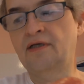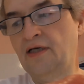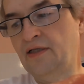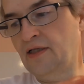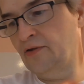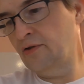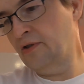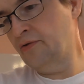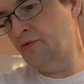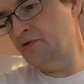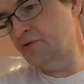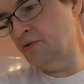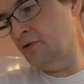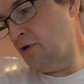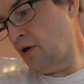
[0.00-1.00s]
And I
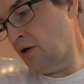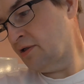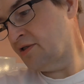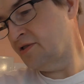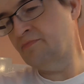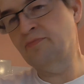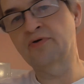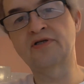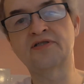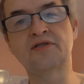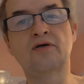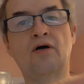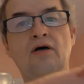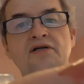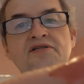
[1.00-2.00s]
used the gauze, put this
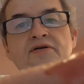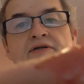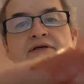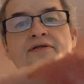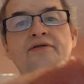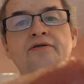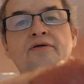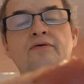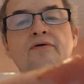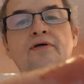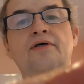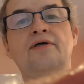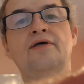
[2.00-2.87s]
gauze on it, you know.